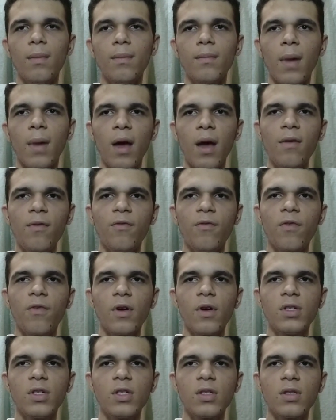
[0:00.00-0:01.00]
my
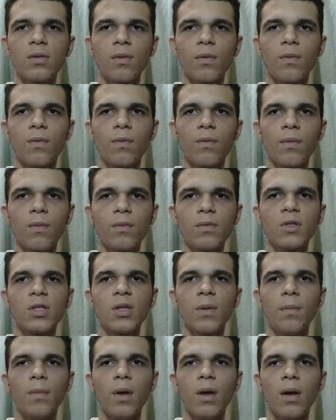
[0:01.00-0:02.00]
first
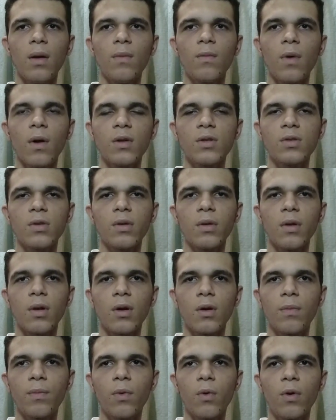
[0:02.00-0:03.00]
submitted run to the
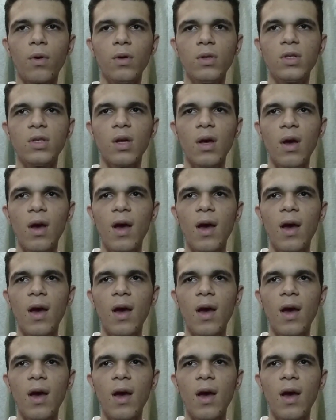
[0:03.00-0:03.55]
leaderboards,